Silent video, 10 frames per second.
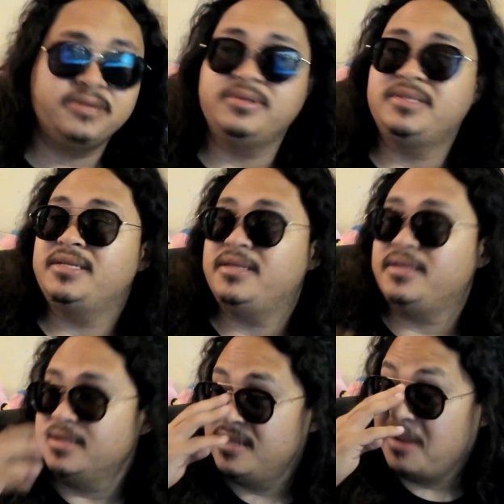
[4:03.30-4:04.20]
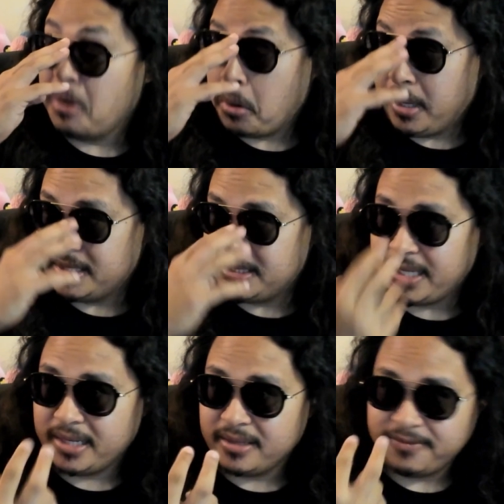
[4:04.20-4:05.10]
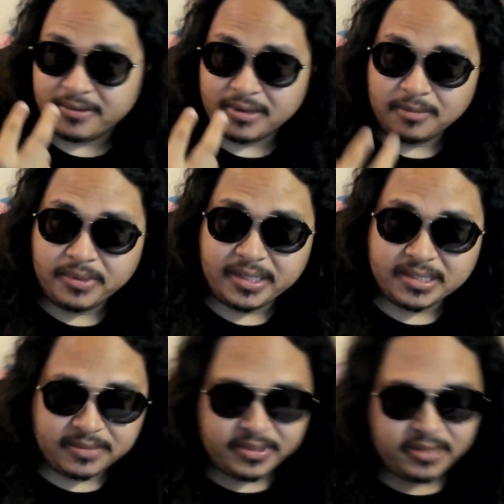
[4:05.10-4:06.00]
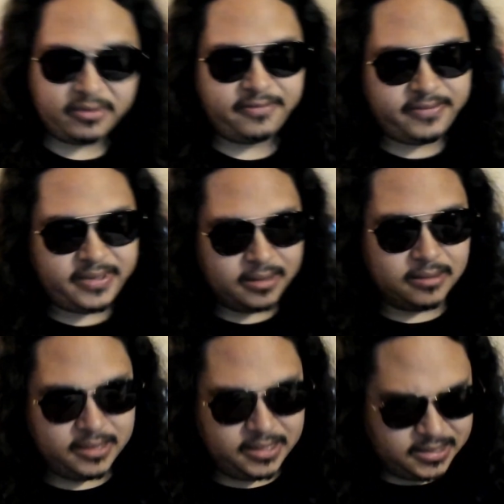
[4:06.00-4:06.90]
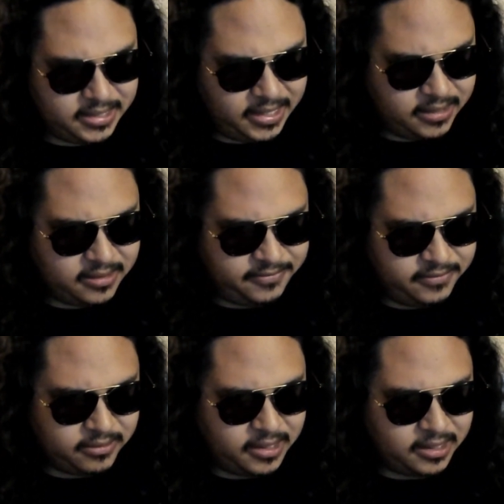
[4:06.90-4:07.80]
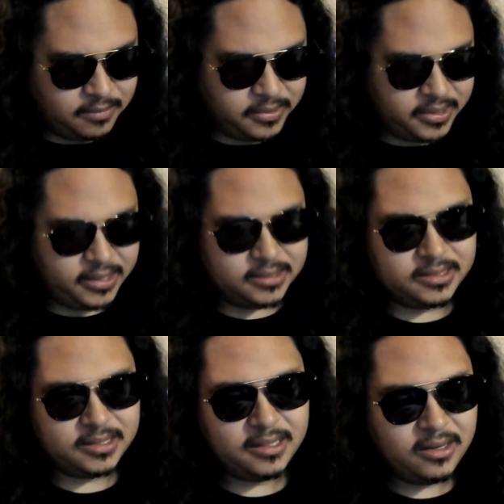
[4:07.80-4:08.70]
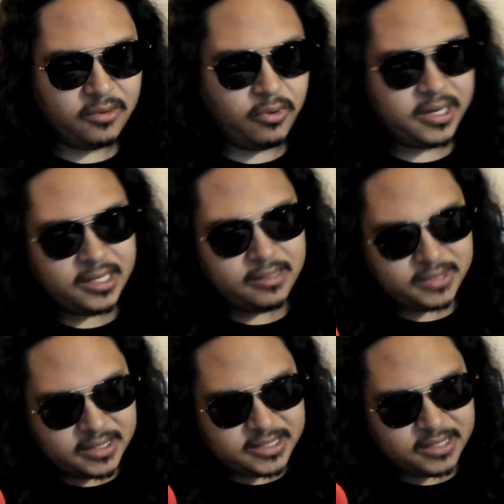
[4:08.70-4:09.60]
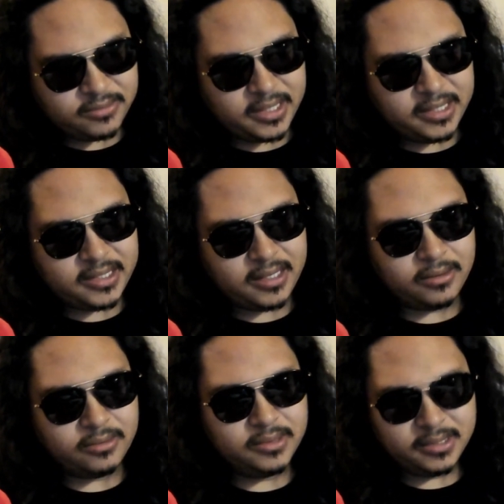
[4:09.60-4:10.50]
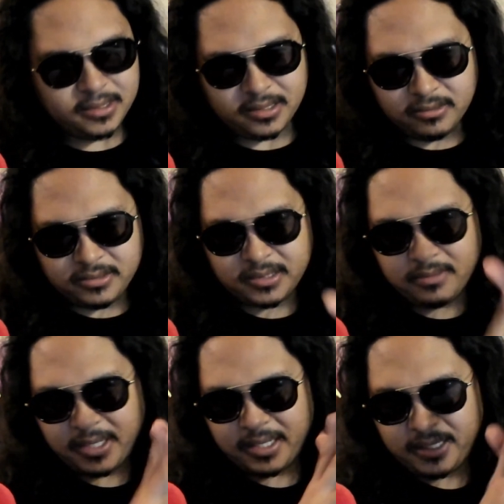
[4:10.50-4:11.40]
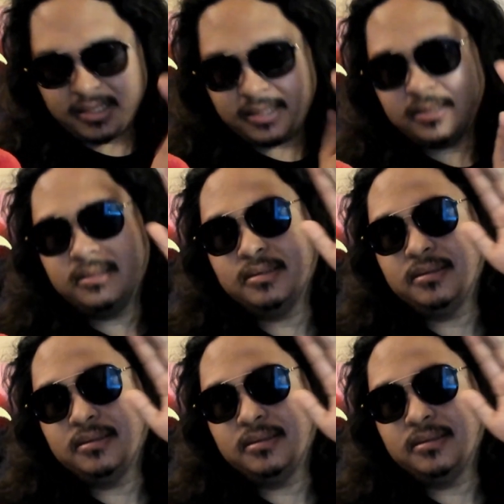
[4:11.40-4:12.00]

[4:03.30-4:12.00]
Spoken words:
we see, it's data for our brains. Everything we feel is data for our brains. What I am touching right now goes through my hand,